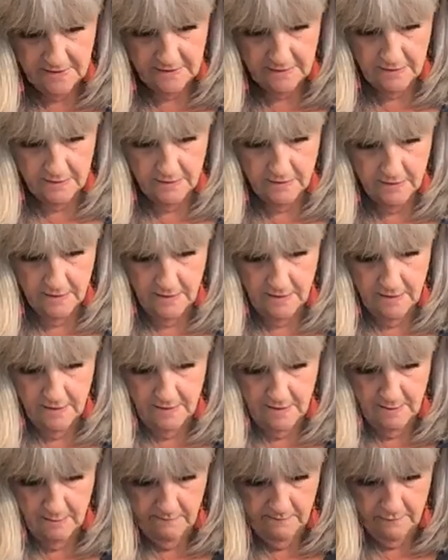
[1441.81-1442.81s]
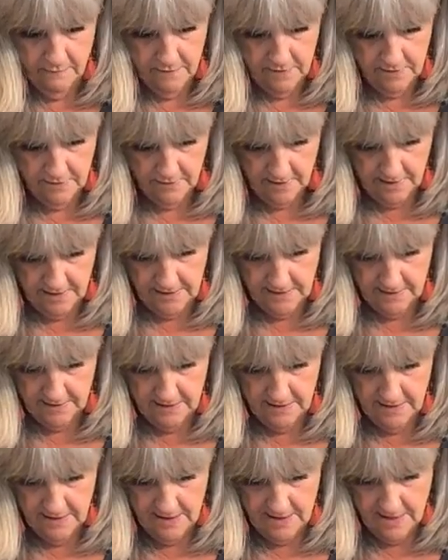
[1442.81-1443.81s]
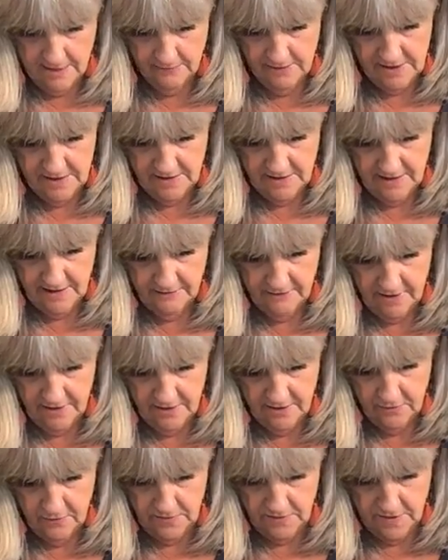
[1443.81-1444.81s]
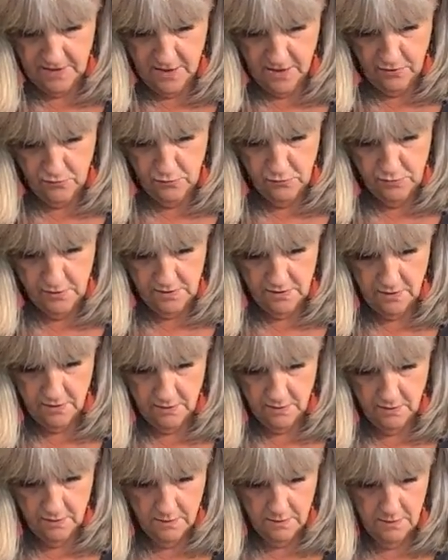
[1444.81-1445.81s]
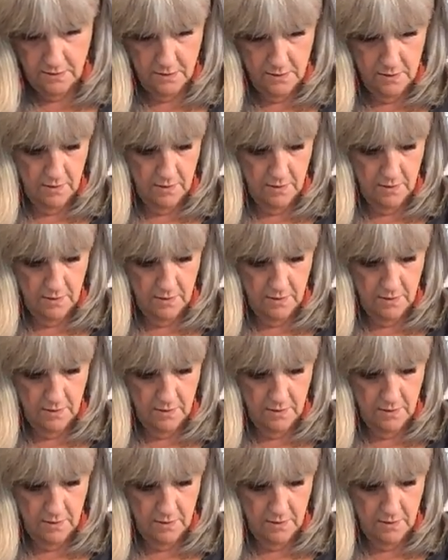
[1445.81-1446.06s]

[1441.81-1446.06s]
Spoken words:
peel this before it dries. Now we just have to do his nose.